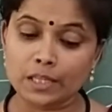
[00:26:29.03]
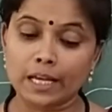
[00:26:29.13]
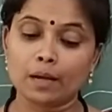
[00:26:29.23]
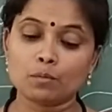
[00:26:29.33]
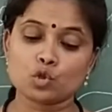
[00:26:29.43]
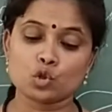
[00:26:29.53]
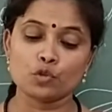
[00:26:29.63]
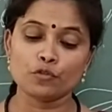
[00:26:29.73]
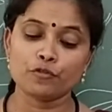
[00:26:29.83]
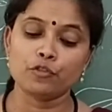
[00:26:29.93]
them
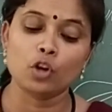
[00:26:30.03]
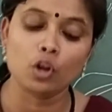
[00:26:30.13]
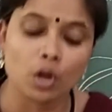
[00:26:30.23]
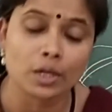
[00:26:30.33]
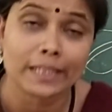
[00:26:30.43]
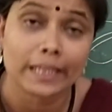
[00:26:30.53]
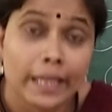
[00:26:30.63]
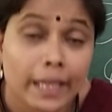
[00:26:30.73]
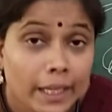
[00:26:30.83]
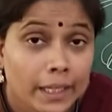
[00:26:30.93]
to float,
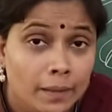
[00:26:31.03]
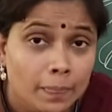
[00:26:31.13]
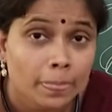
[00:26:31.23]
and